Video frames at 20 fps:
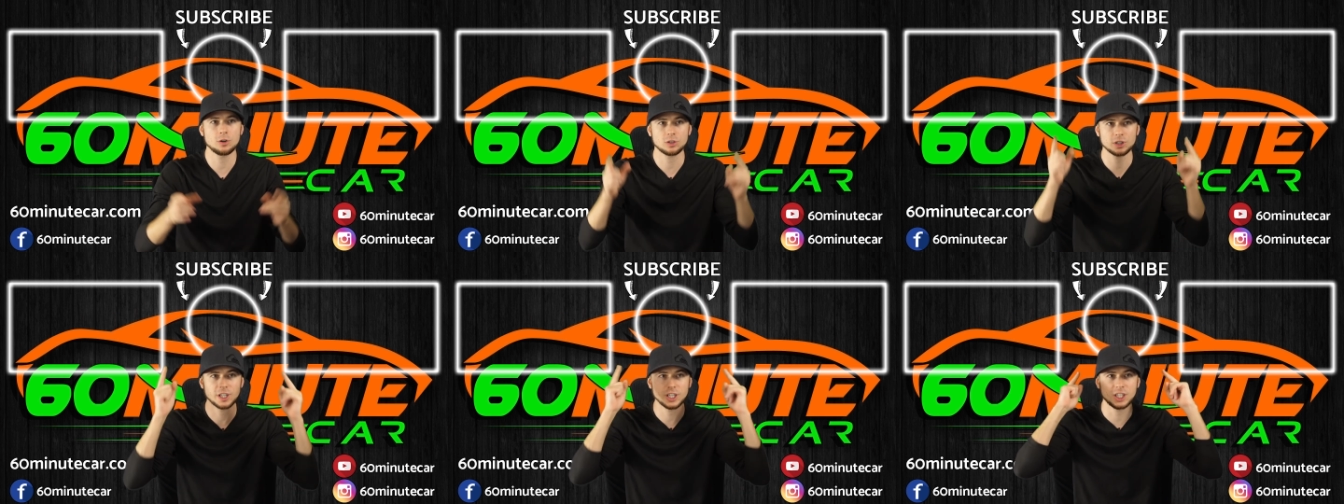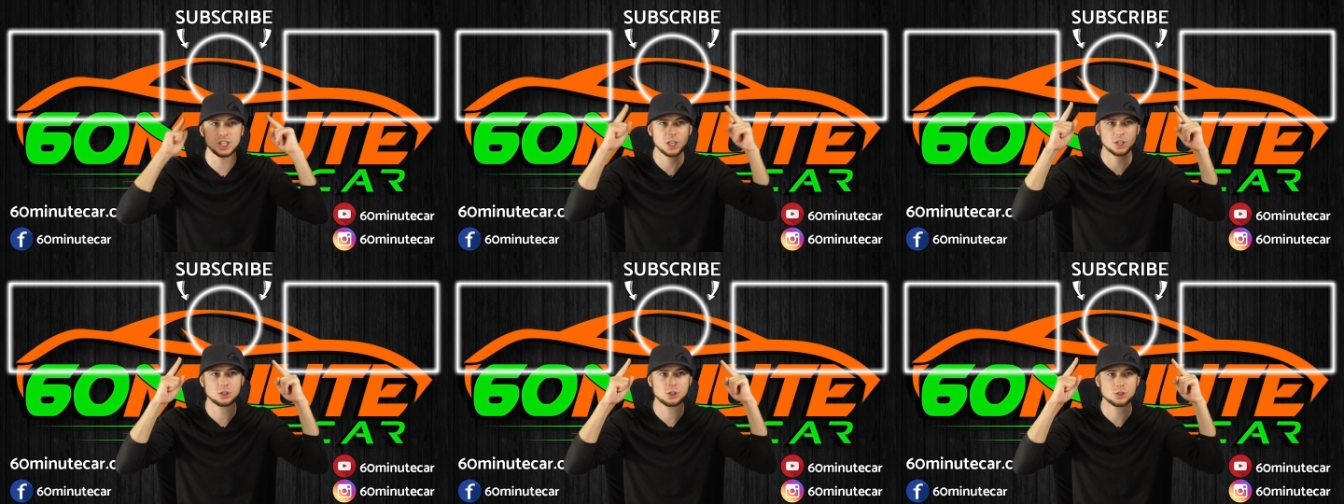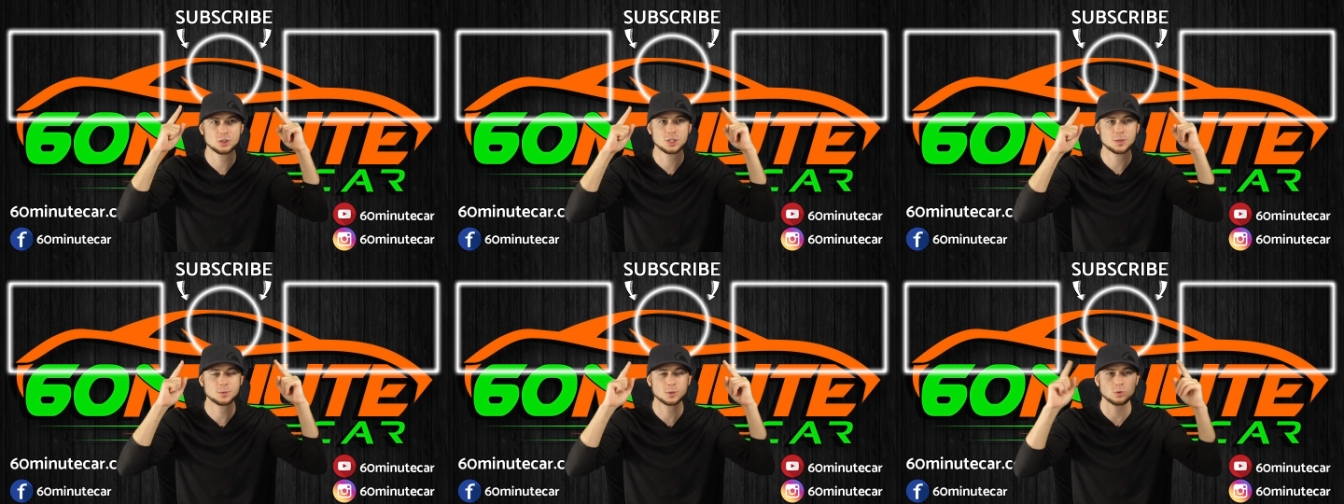Click here to
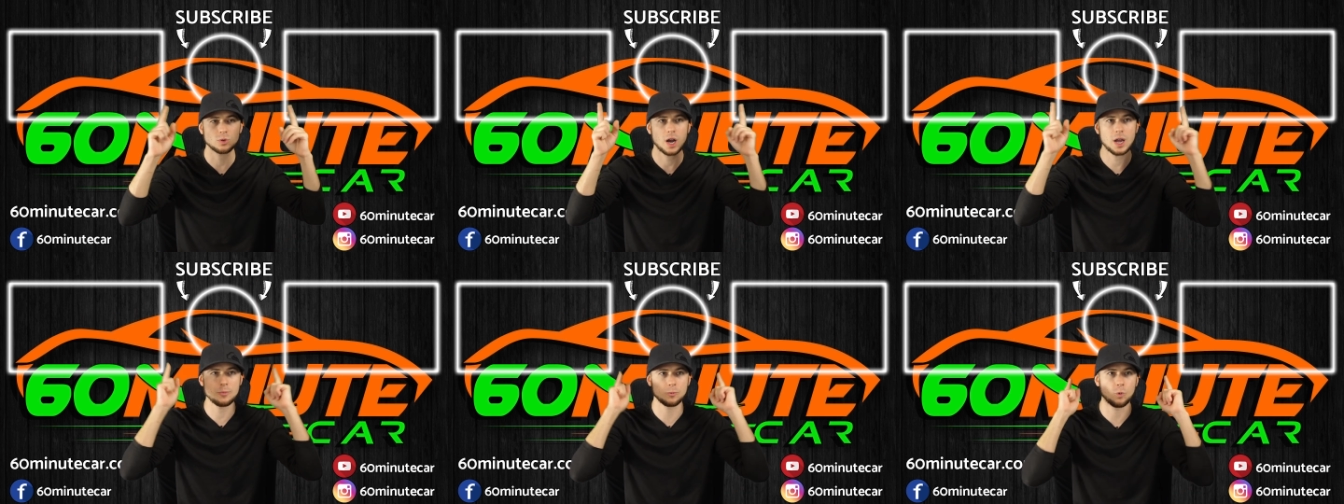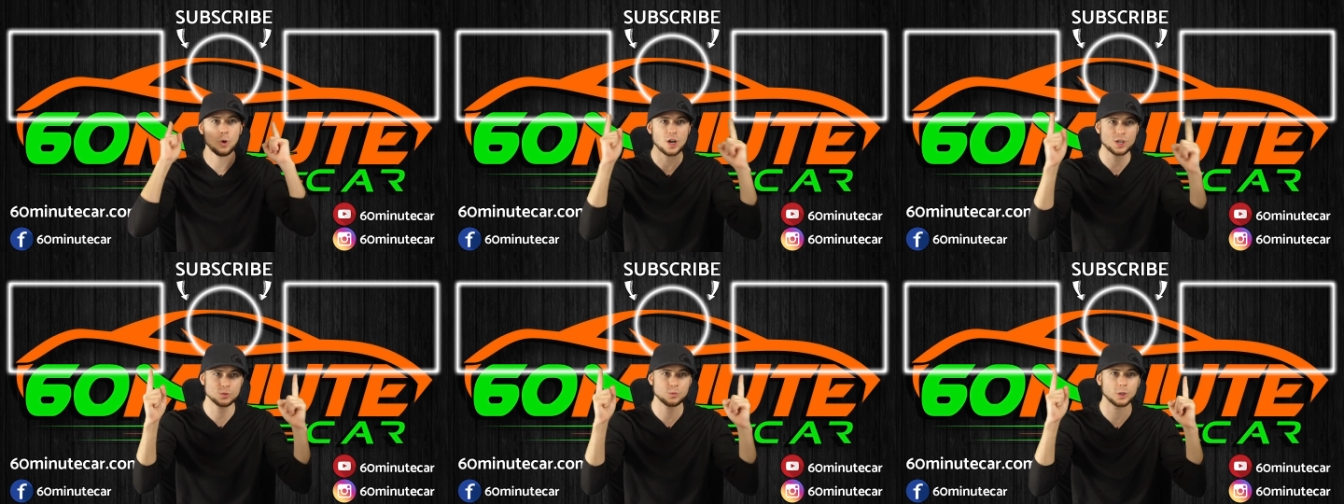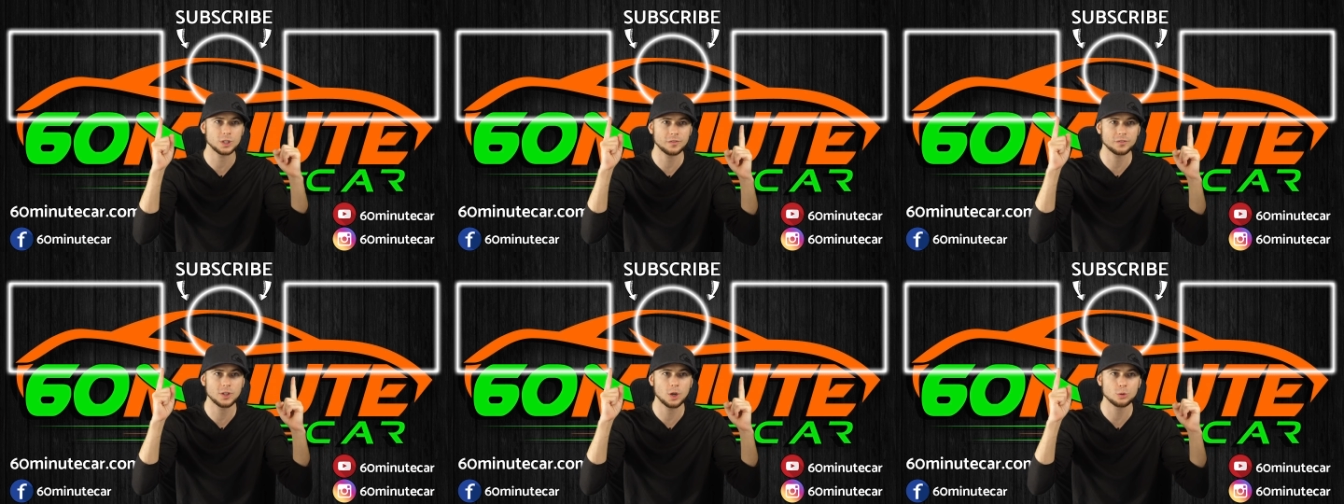subscribe, watch
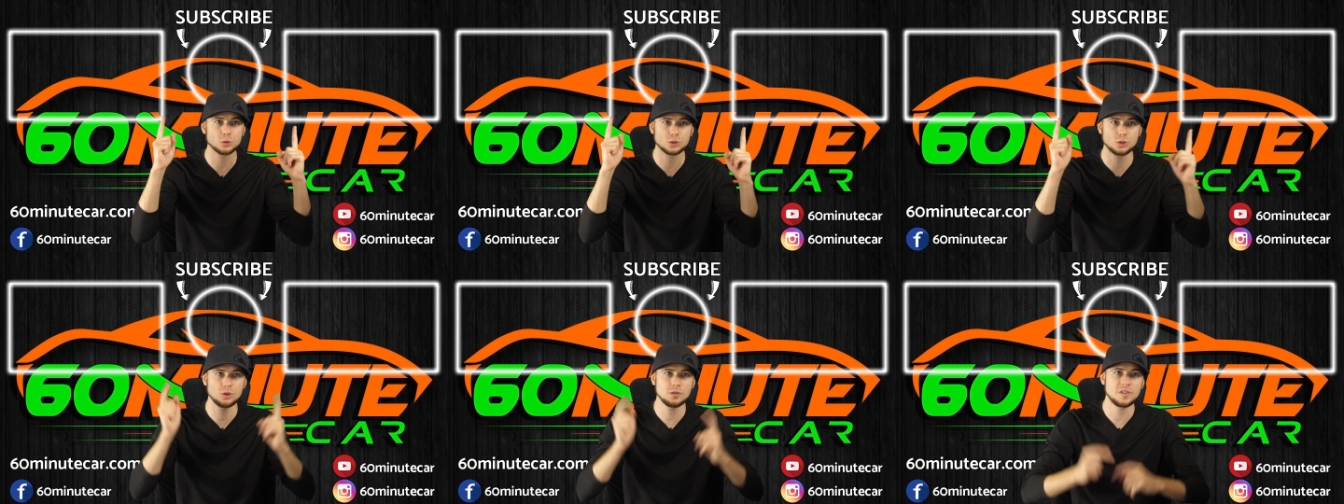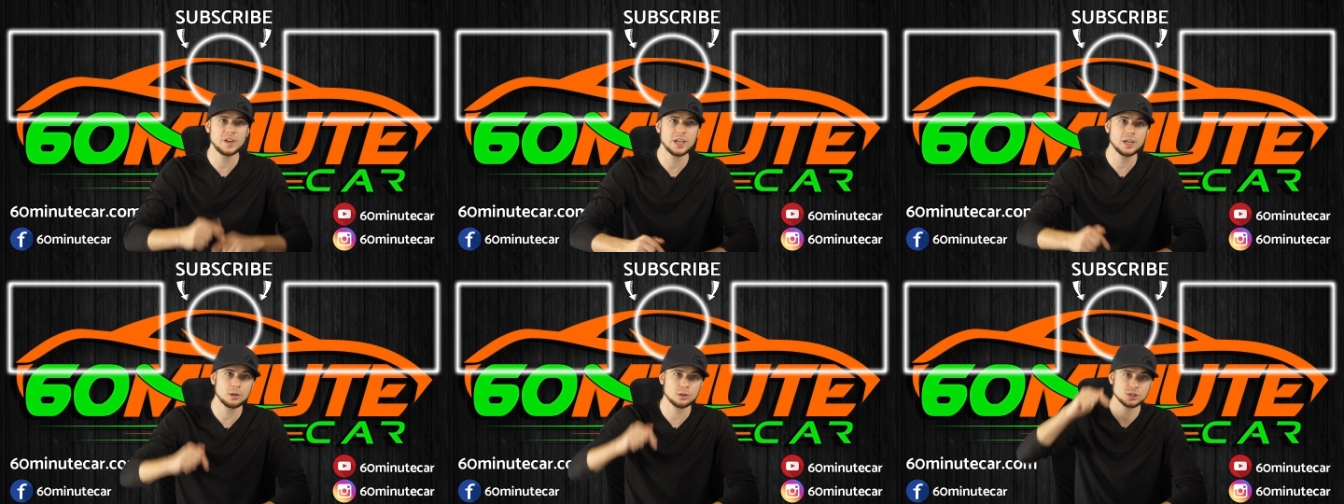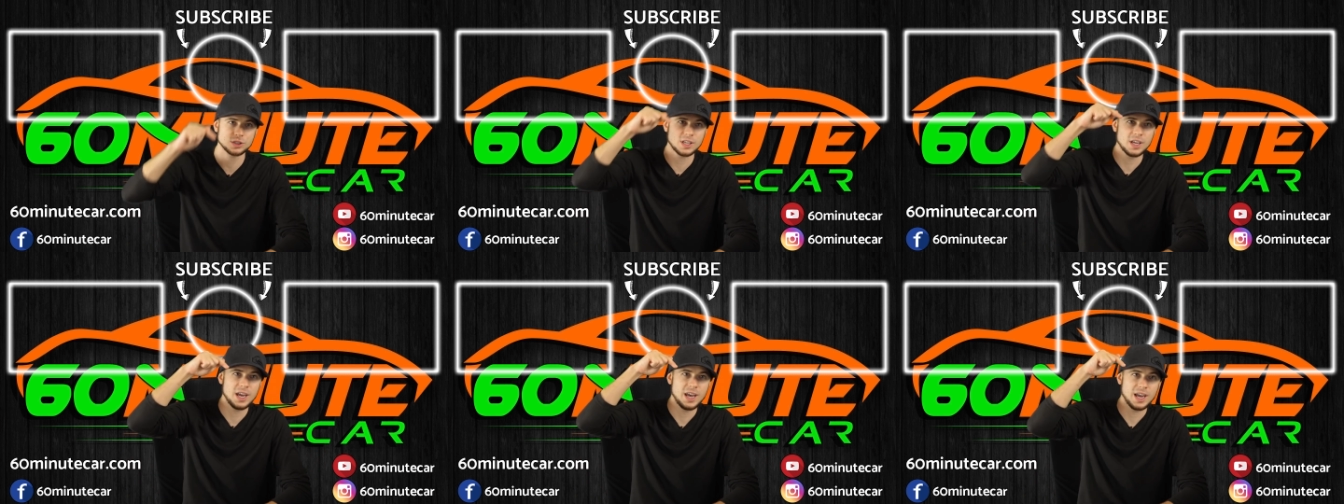one of those two
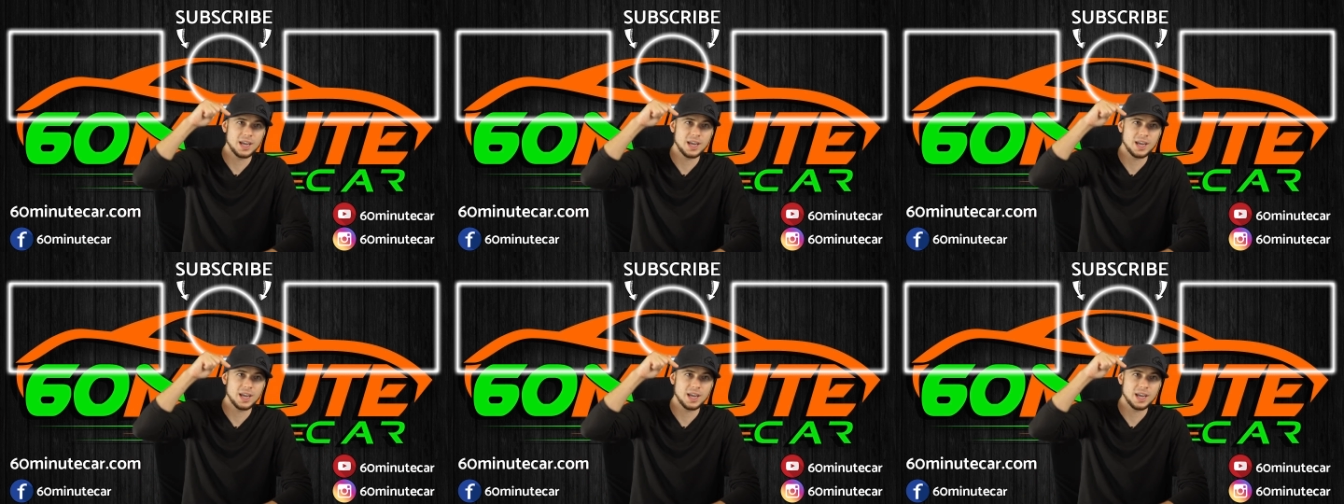videos,